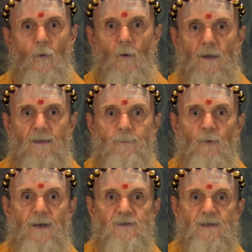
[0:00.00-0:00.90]
While
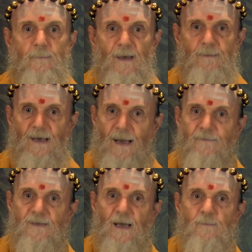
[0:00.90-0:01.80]
liberation may be
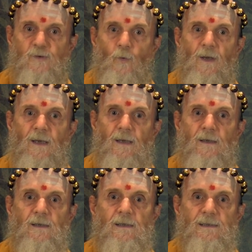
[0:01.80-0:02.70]
lifetimes
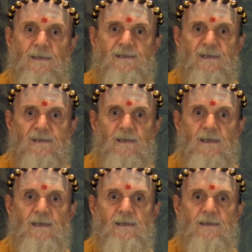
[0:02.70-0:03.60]
away, this is
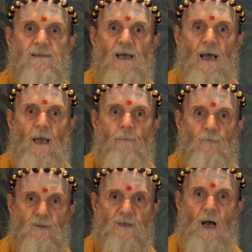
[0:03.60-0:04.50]
indeed the time
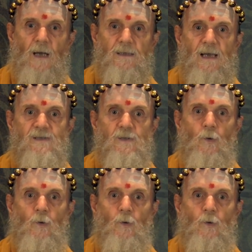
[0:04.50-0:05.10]
to cognize the